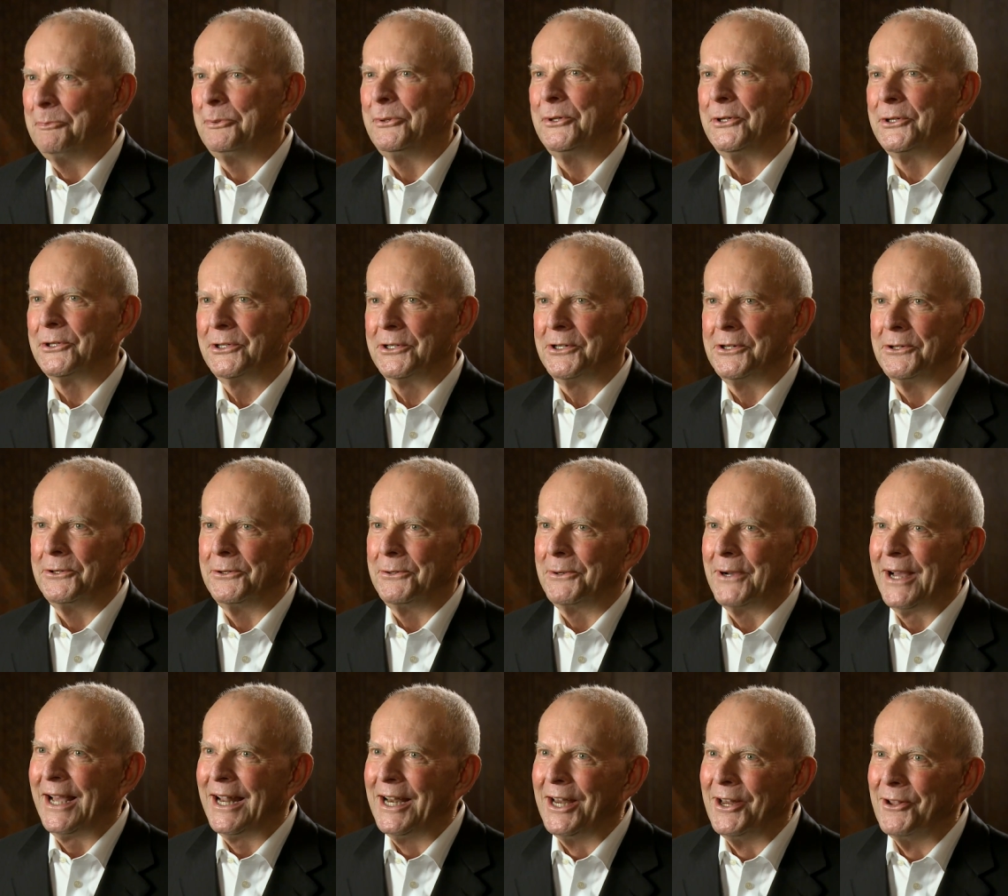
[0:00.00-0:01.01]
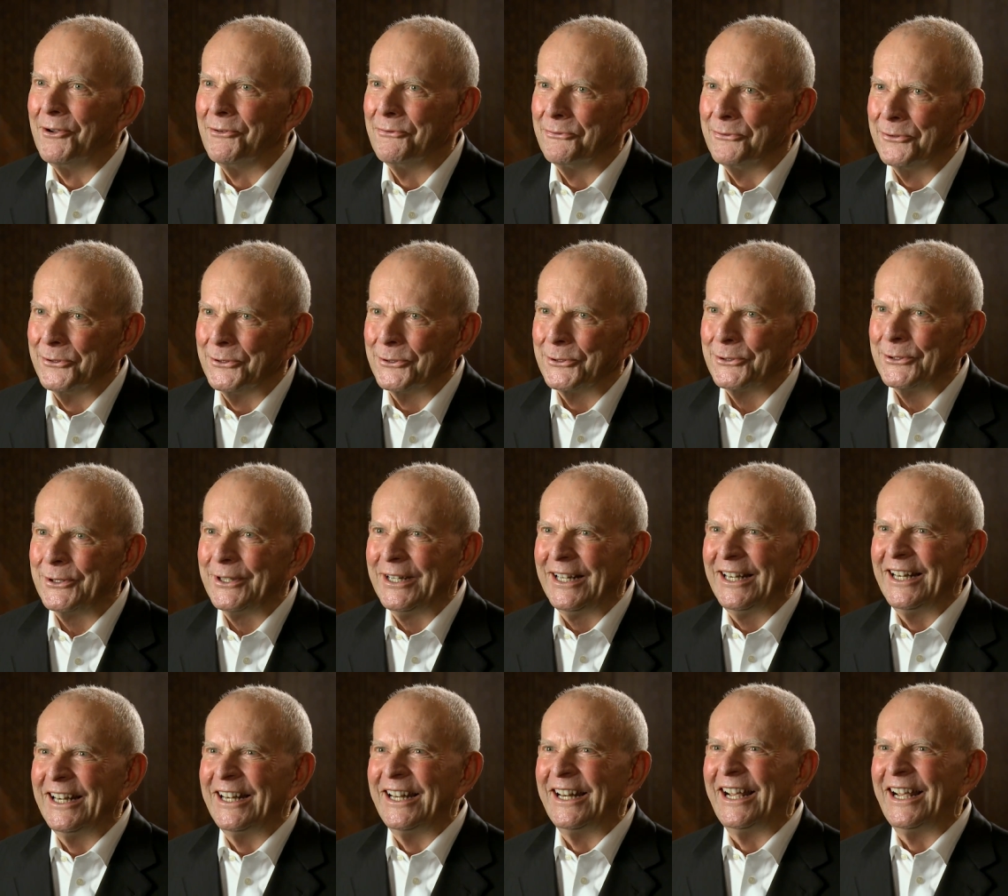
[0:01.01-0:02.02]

person who I live with and